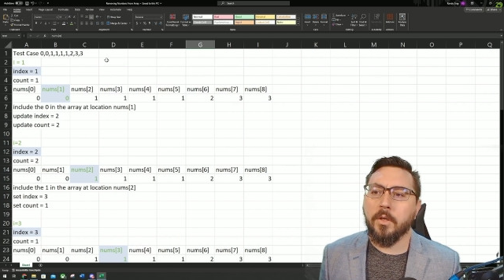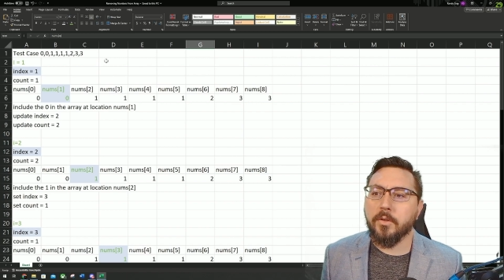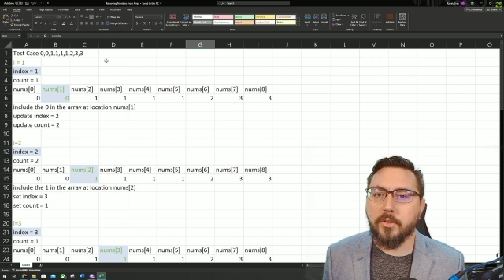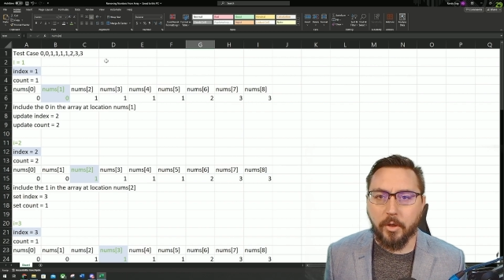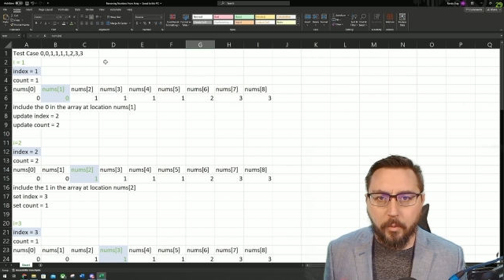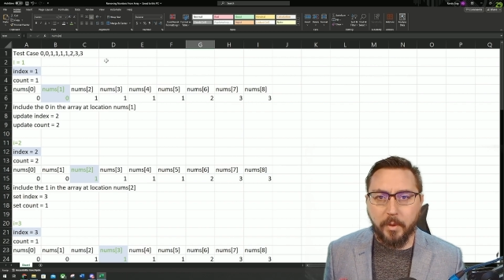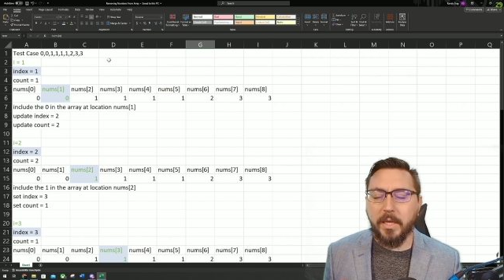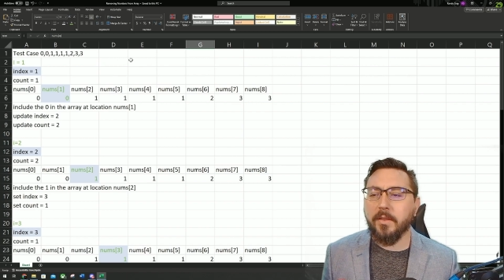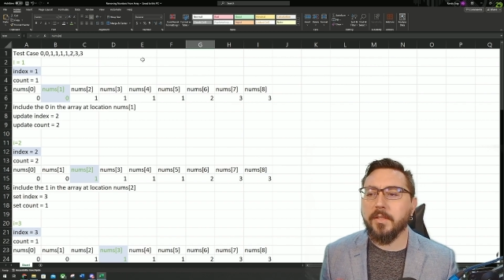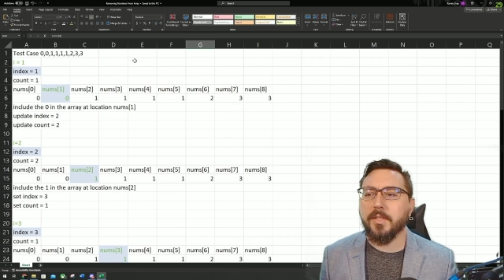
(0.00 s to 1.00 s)
So
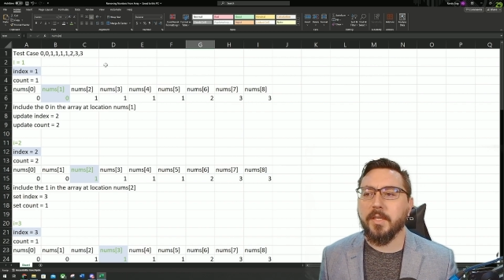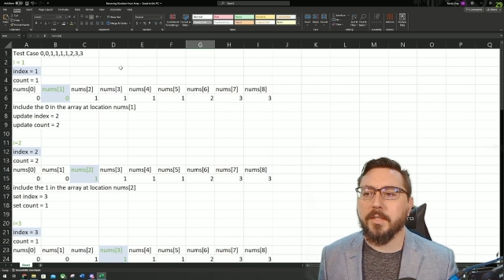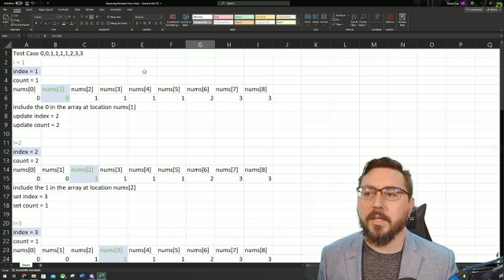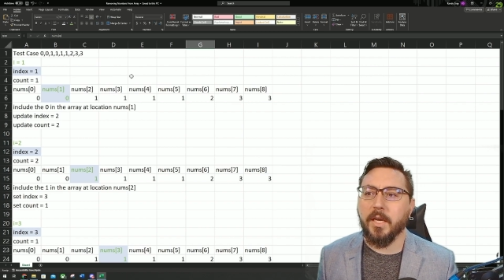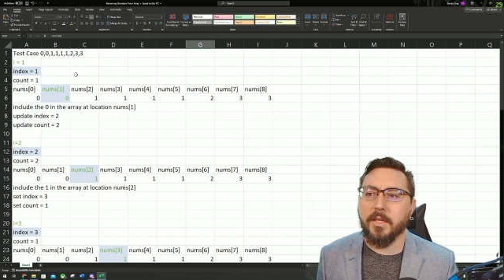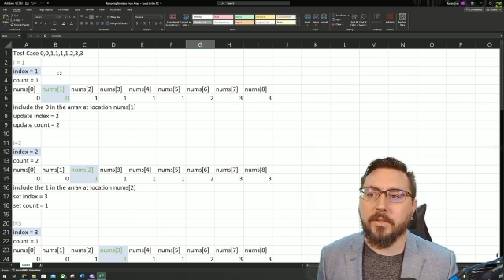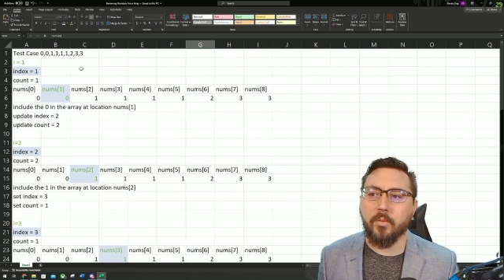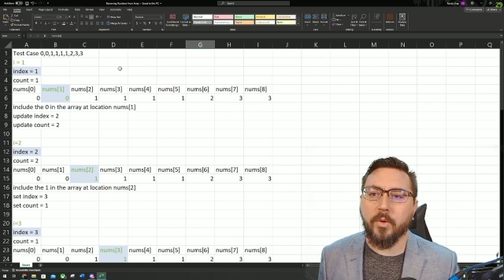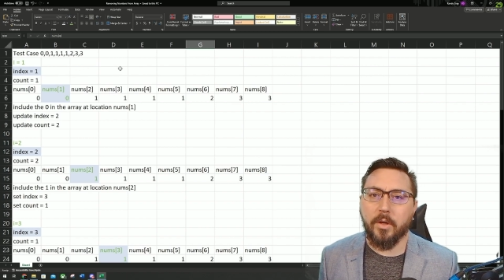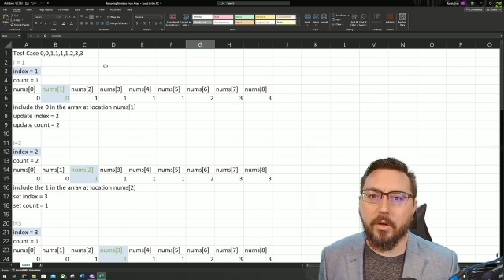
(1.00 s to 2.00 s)
in this test case,
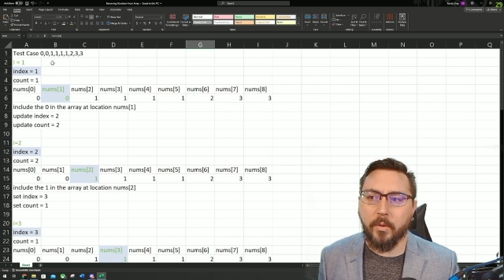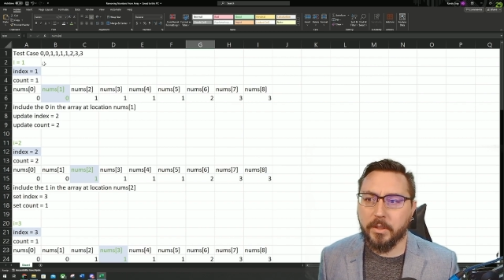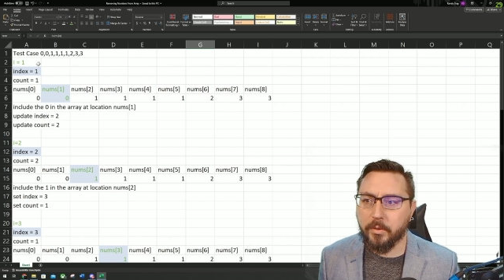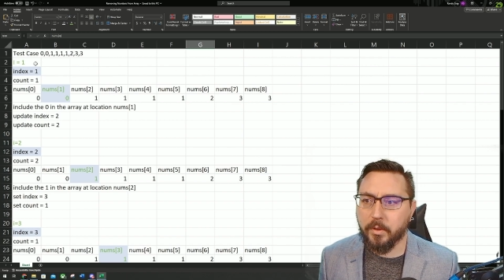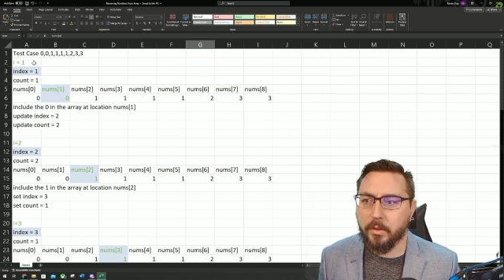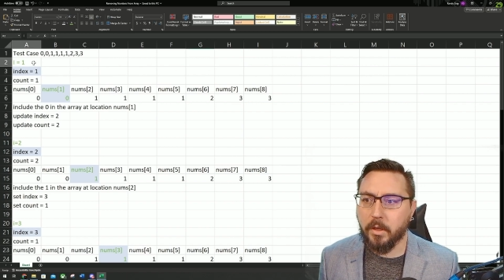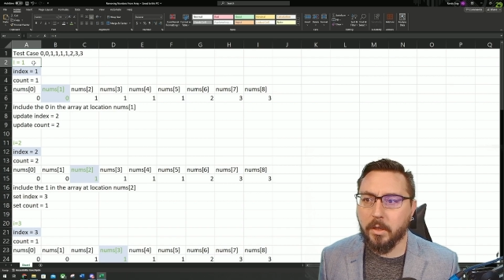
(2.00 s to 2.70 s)
we are going to